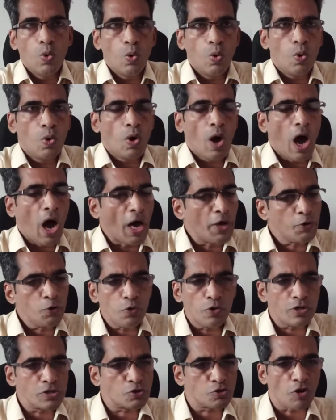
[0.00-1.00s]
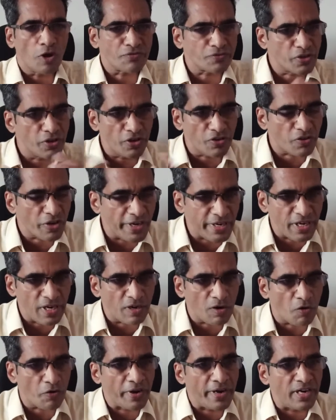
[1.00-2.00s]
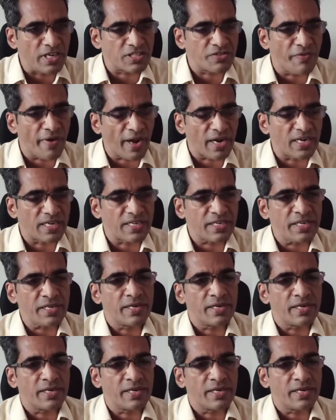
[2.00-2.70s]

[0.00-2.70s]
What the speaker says: Oh, are you a soft skill trainer or English faculty?